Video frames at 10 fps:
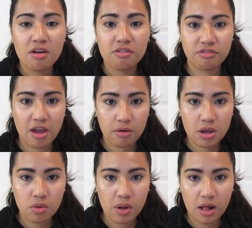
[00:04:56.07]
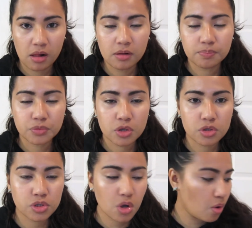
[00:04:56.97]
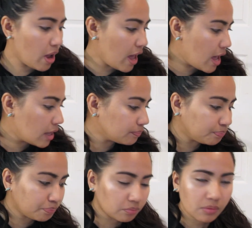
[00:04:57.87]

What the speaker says: very well. So, and